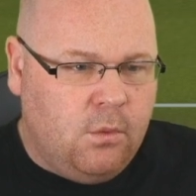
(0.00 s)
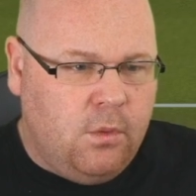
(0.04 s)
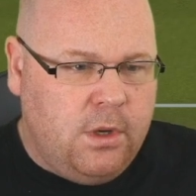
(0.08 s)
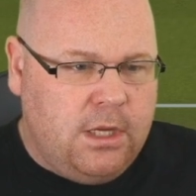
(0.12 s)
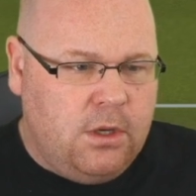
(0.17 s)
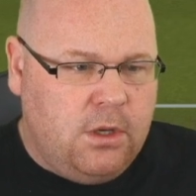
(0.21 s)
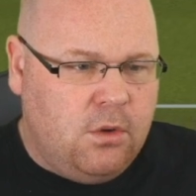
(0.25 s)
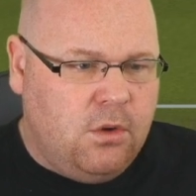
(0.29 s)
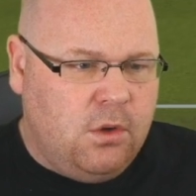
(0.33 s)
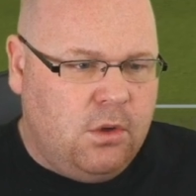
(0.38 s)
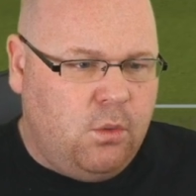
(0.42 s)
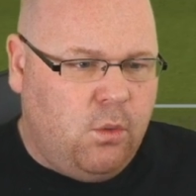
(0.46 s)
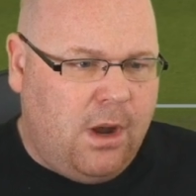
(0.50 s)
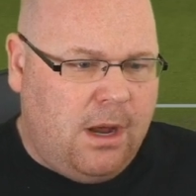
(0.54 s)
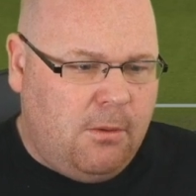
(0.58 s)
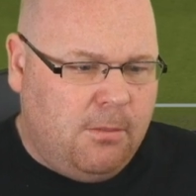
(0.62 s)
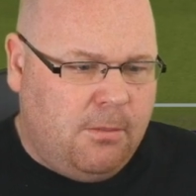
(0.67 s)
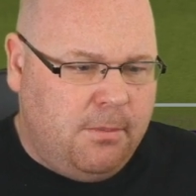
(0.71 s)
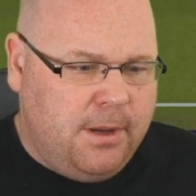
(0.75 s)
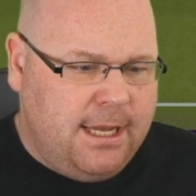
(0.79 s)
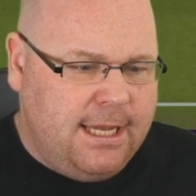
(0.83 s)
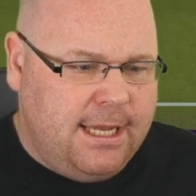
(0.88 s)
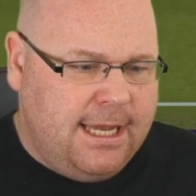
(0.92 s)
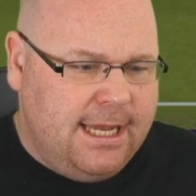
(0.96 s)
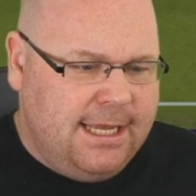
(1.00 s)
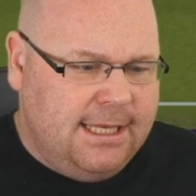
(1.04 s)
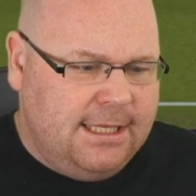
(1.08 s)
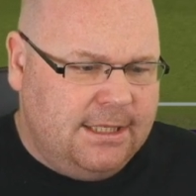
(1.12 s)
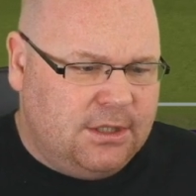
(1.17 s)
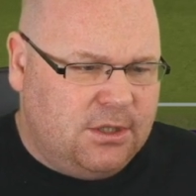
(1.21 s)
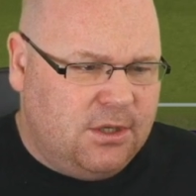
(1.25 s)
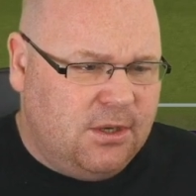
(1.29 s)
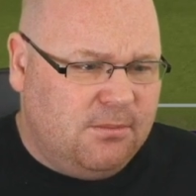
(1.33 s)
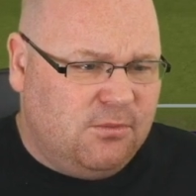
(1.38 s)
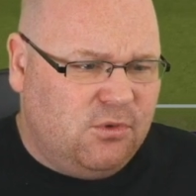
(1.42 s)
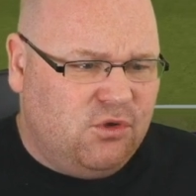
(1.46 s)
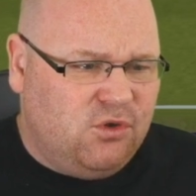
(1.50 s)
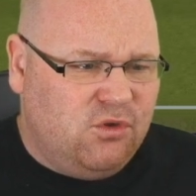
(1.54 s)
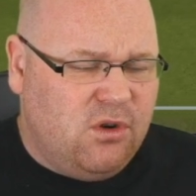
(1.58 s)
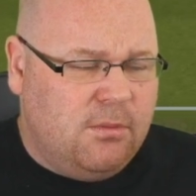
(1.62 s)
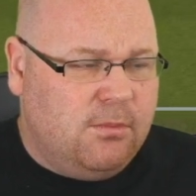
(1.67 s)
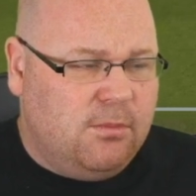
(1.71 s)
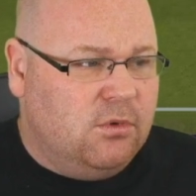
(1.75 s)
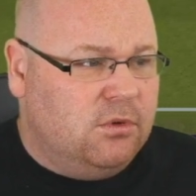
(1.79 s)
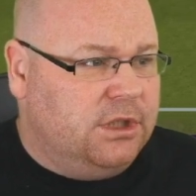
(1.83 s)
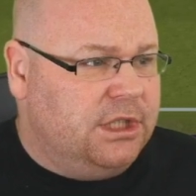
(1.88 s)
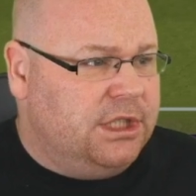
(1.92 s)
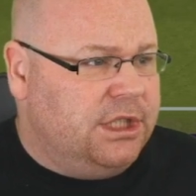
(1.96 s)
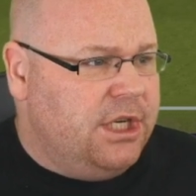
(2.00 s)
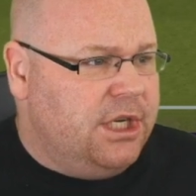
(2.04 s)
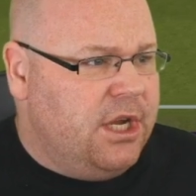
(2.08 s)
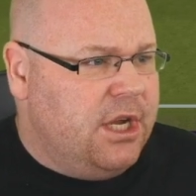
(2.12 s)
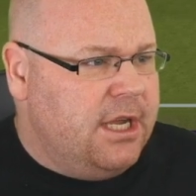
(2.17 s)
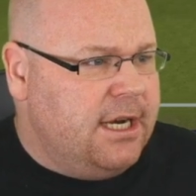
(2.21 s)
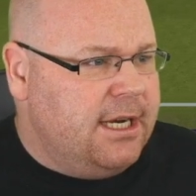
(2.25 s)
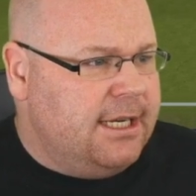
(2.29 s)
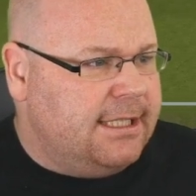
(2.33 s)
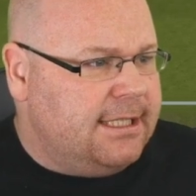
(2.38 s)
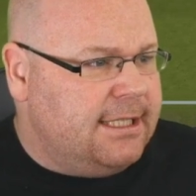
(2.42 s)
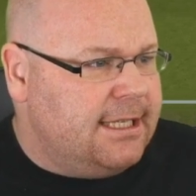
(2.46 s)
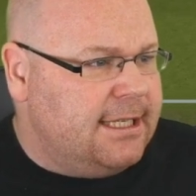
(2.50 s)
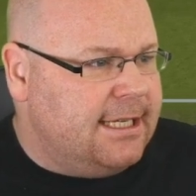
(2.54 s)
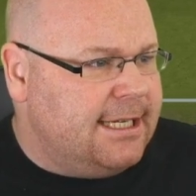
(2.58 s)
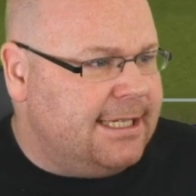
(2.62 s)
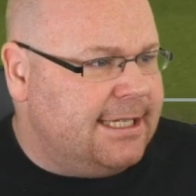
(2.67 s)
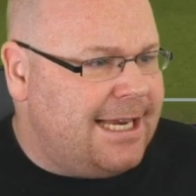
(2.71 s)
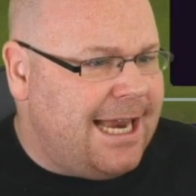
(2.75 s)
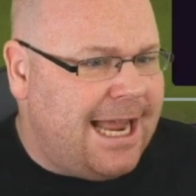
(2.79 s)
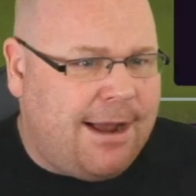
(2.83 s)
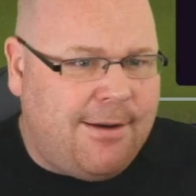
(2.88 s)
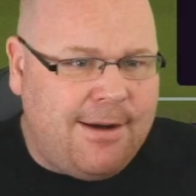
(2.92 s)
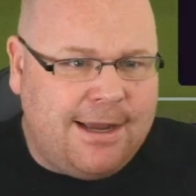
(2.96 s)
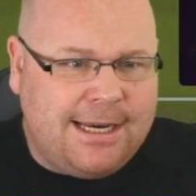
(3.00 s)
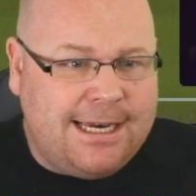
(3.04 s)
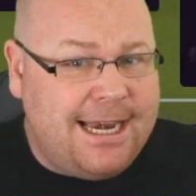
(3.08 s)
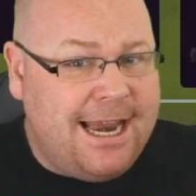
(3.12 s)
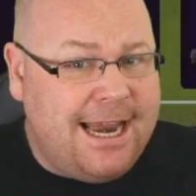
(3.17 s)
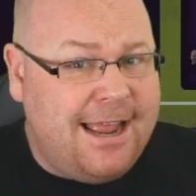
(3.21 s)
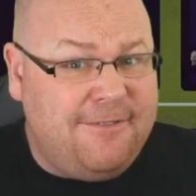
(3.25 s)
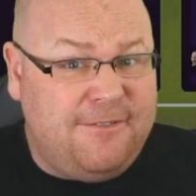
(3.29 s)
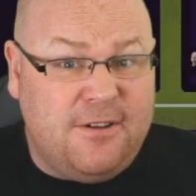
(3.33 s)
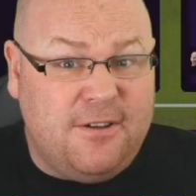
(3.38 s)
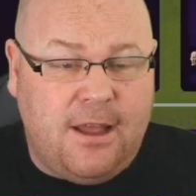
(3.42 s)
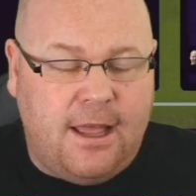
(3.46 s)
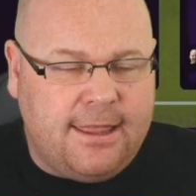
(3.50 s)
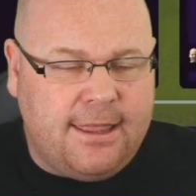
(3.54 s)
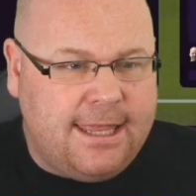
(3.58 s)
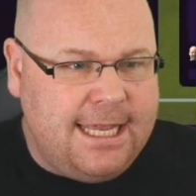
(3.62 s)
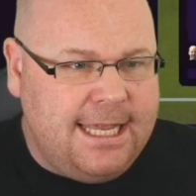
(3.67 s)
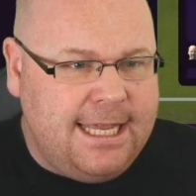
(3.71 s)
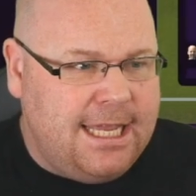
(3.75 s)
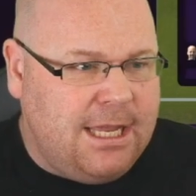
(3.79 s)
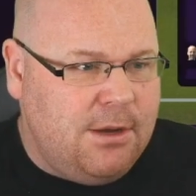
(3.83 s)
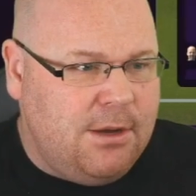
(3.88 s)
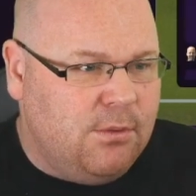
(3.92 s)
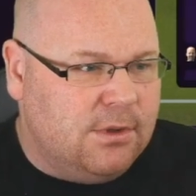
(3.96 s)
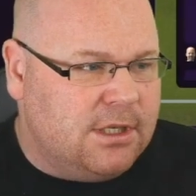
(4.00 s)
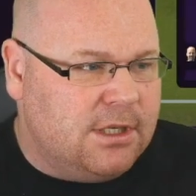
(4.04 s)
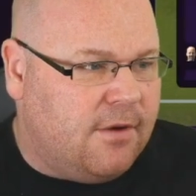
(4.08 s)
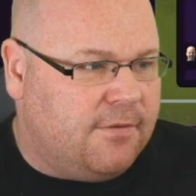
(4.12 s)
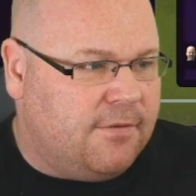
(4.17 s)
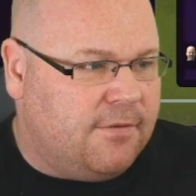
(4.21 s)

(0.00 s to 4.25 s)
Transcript: we could well be in some trouble. Schoenissen has now had an effort. I think he was